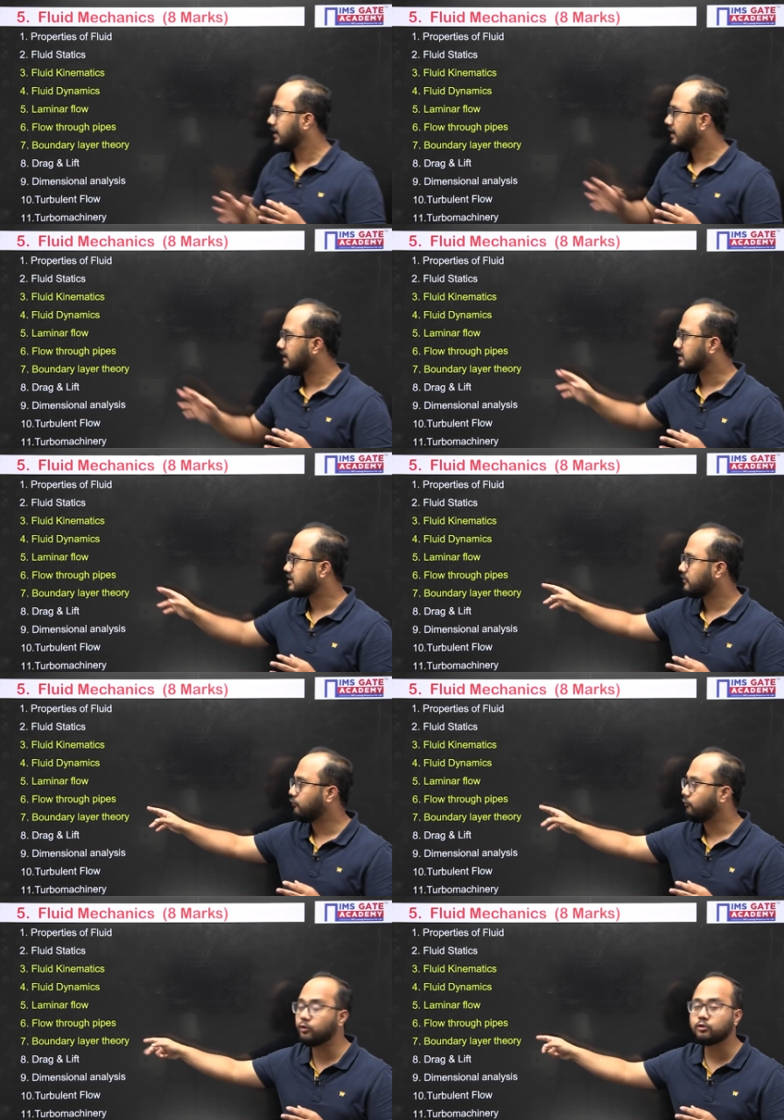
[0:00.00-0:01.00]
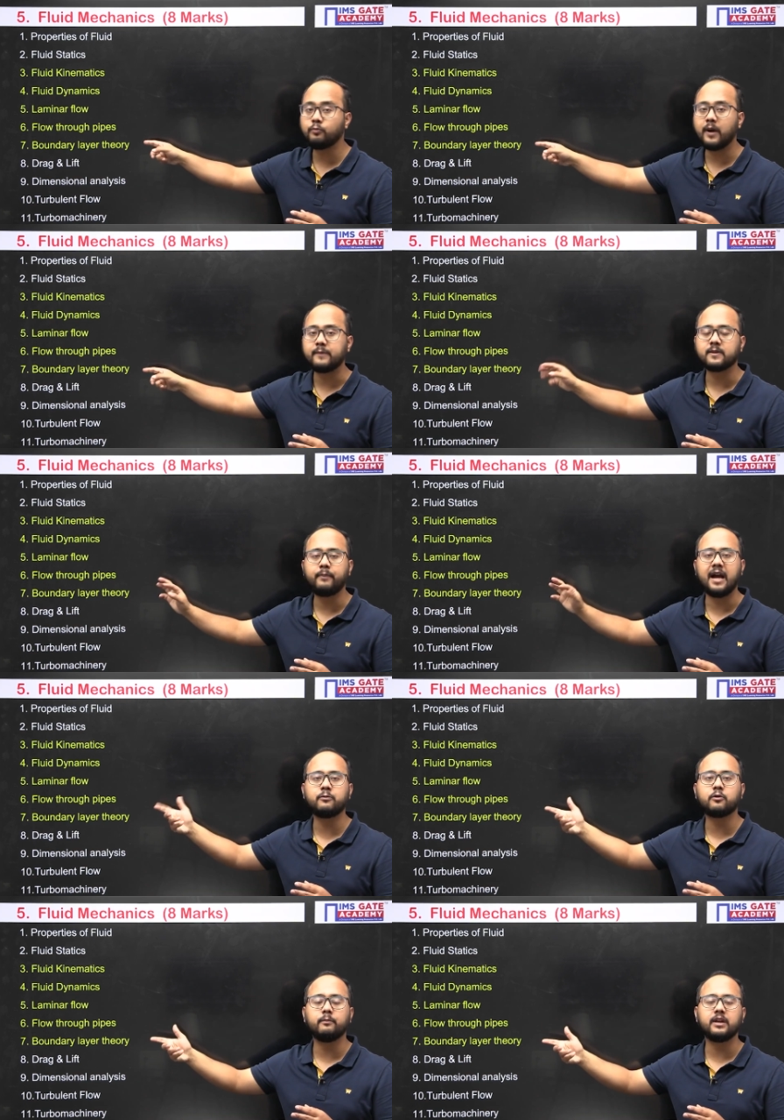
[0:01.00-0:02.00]
Next, flow through pipes. Pipe
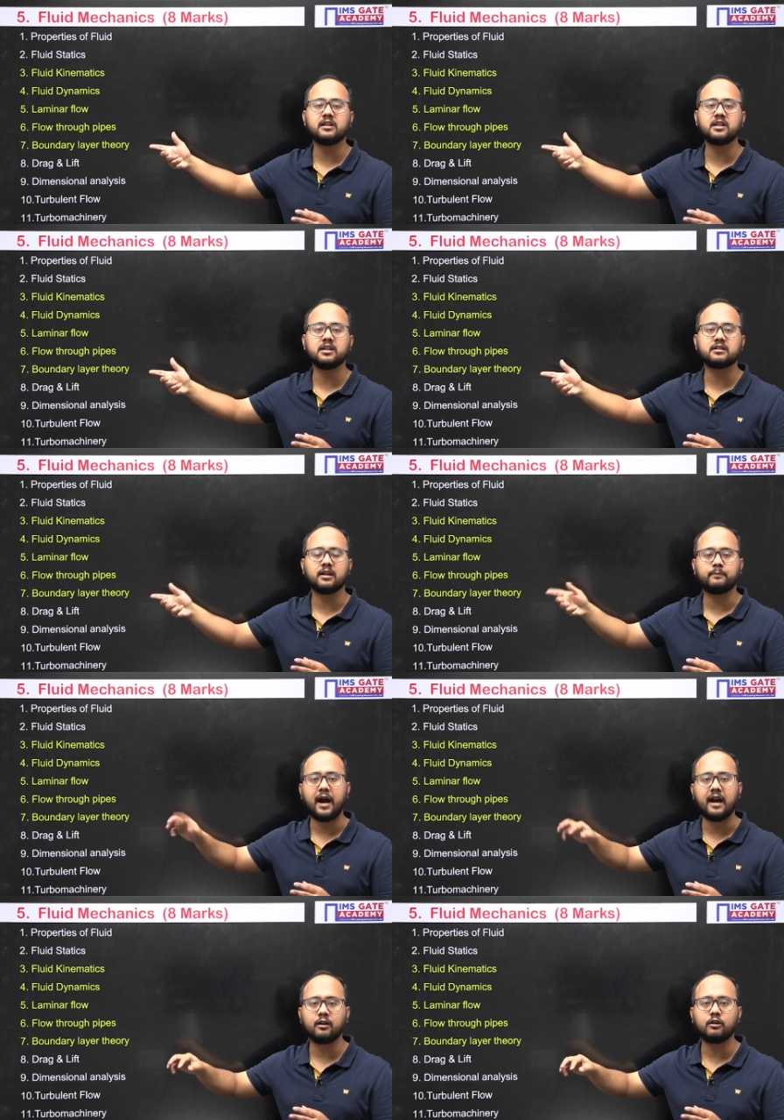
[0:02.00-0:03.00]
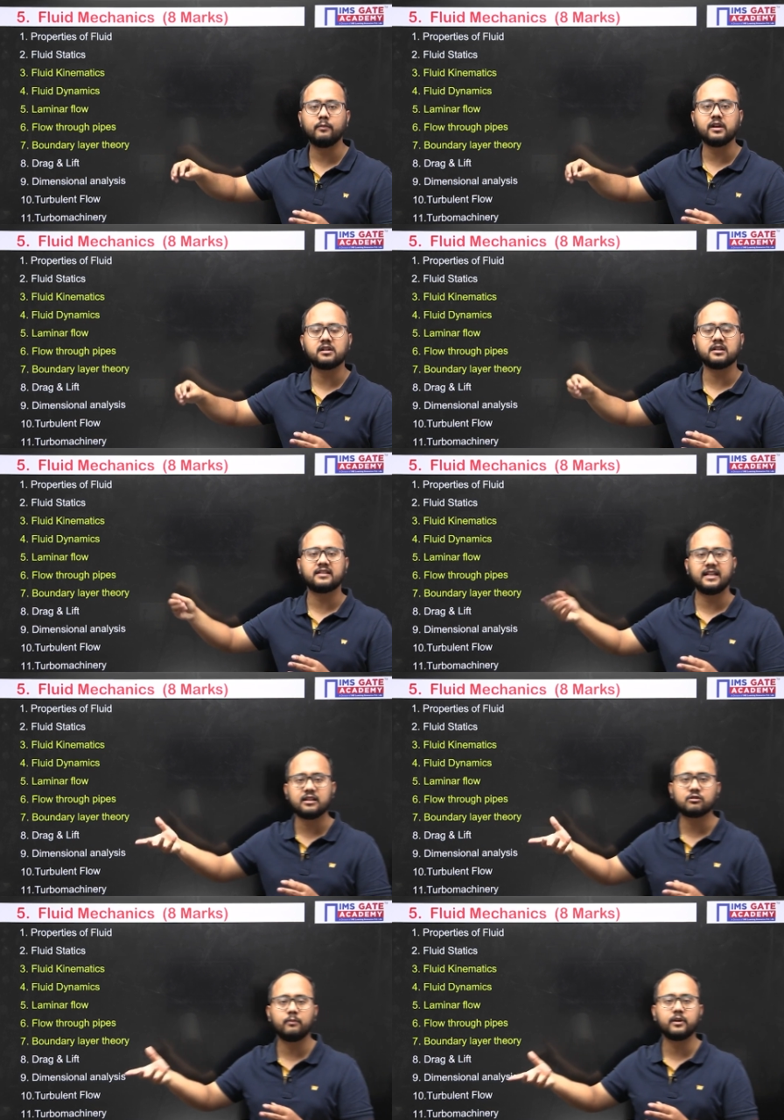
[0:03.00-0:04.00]
combination is there, parallel combination, series
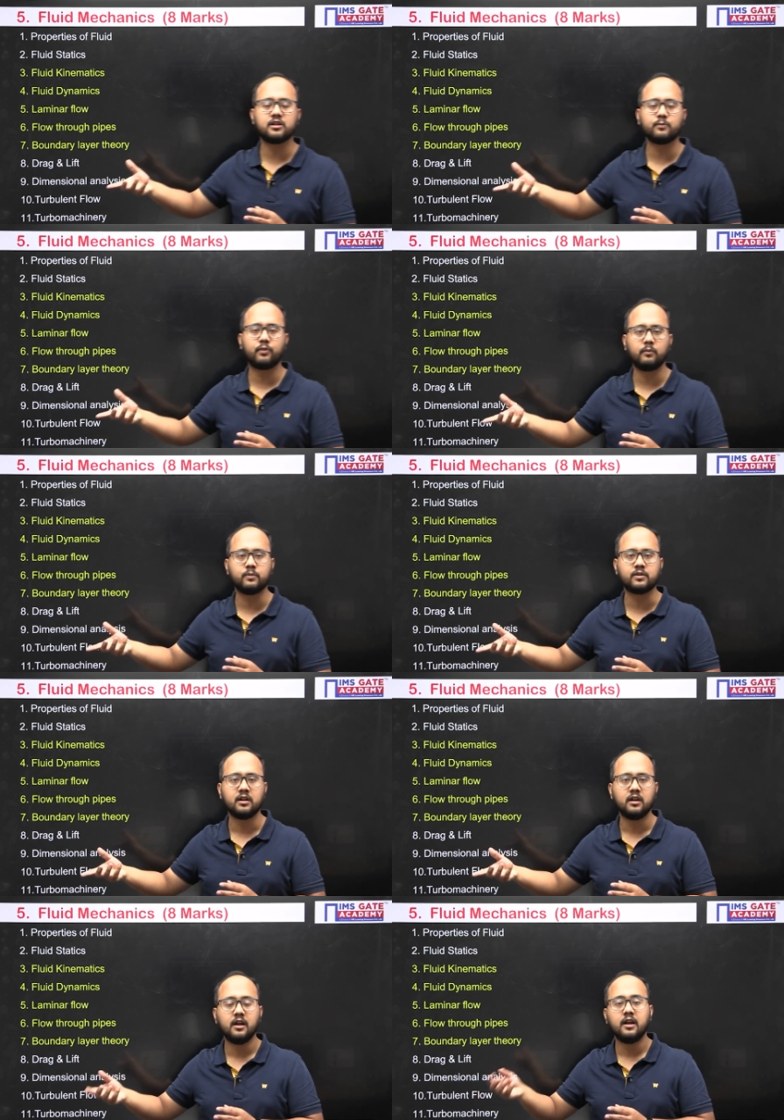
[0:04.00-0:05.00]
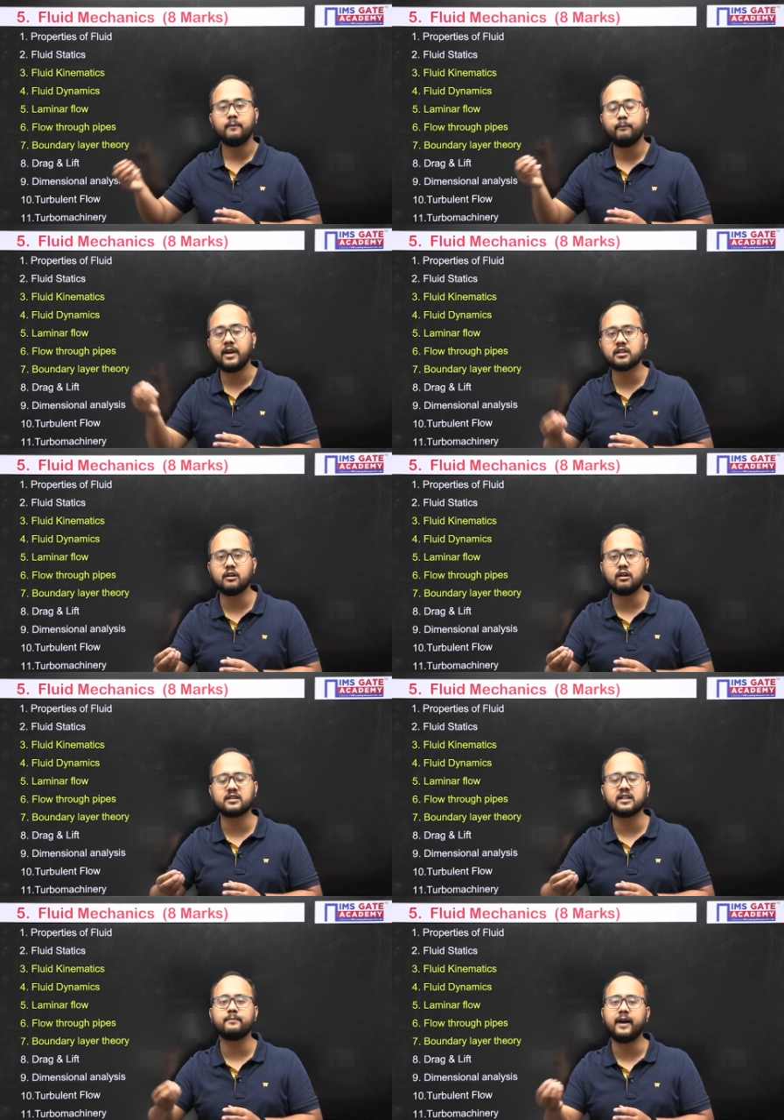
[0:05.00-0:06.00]
combination problems, major
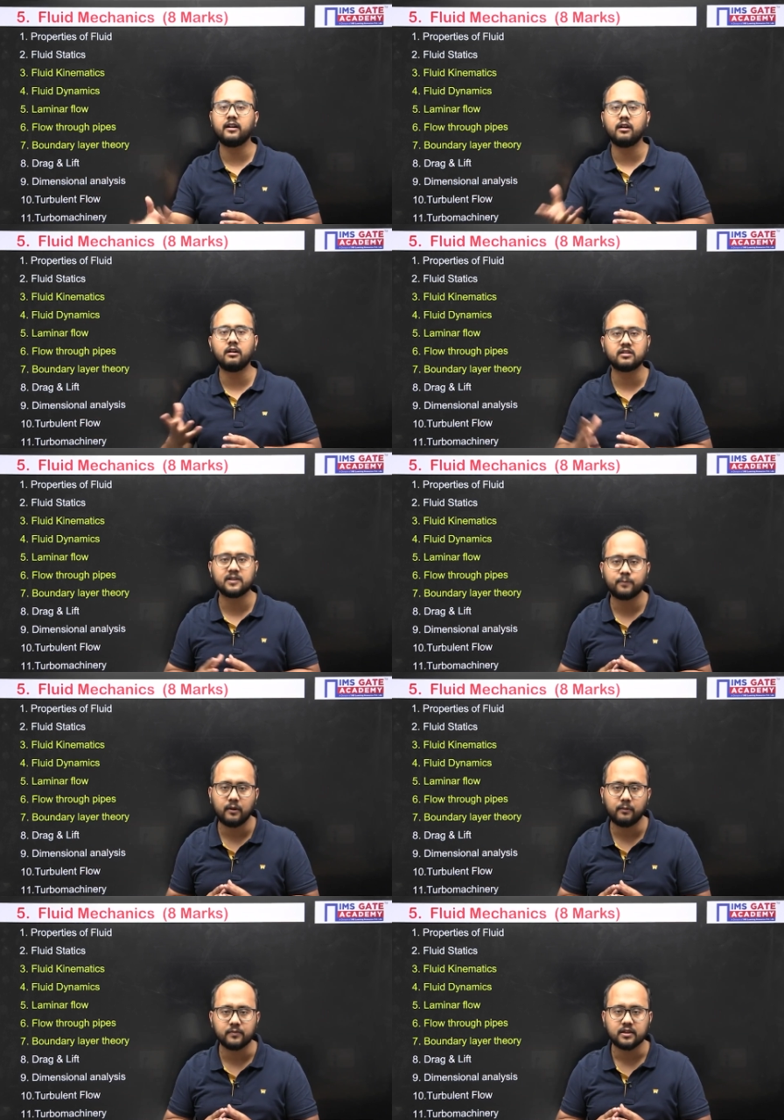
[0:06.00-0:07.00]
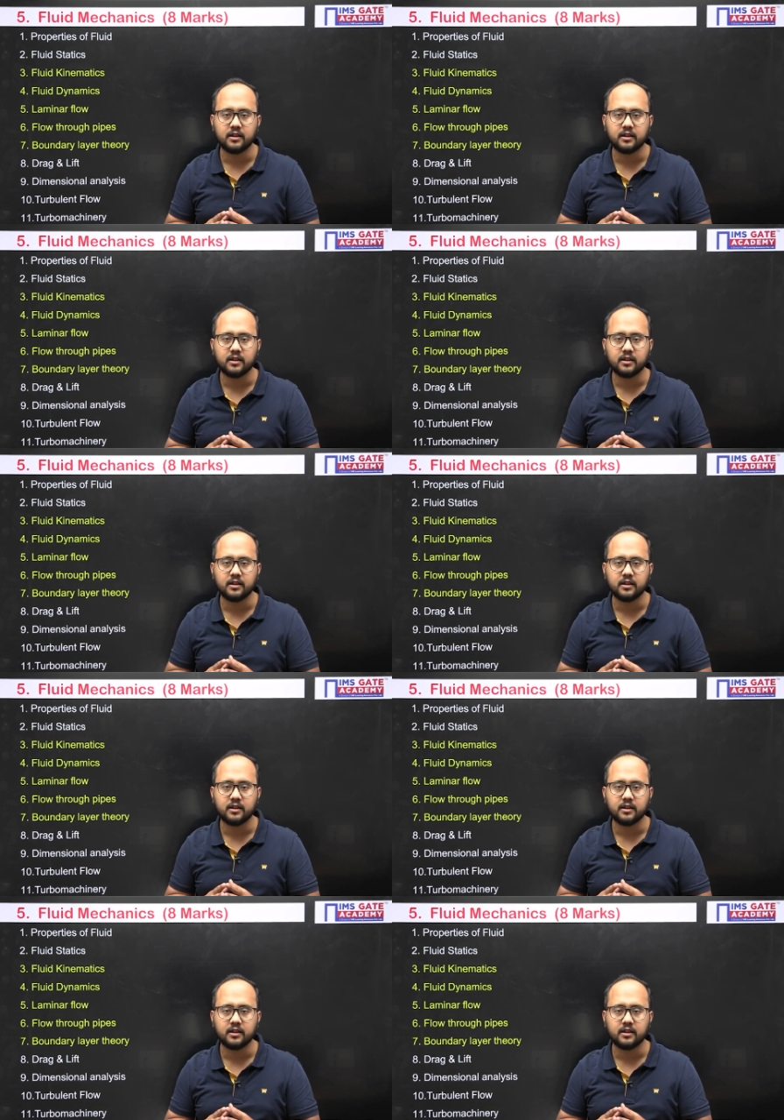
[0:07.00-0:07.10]
losses, minor losses problems.